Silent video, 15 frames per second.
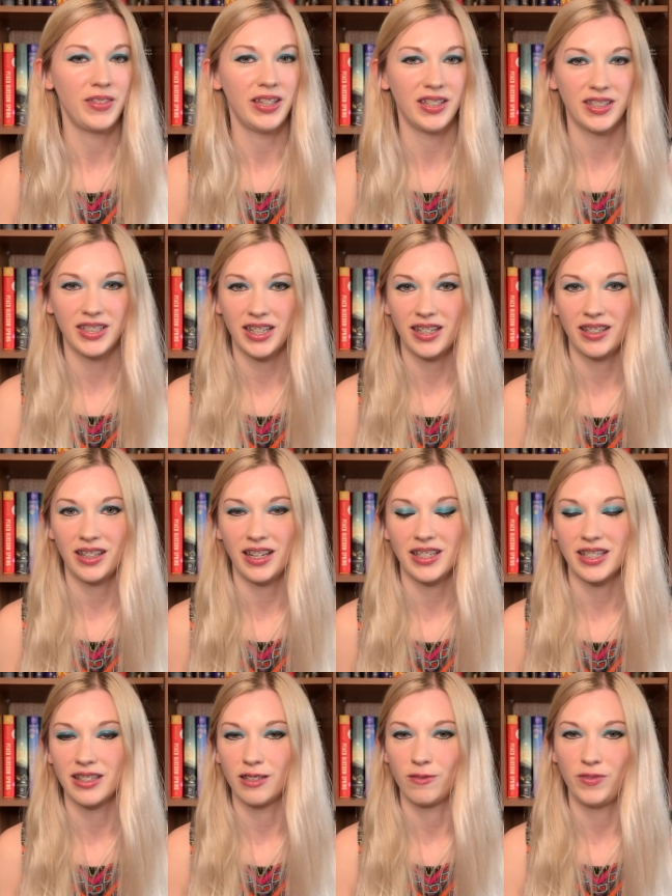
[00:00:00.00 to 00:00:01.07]
the
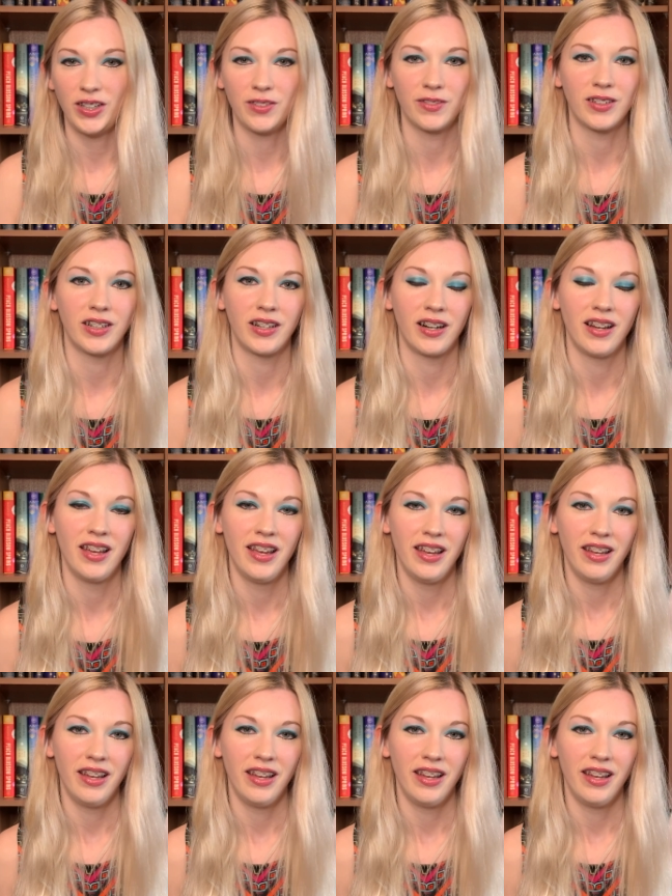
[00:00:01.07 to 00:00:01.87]
sickness and the fever,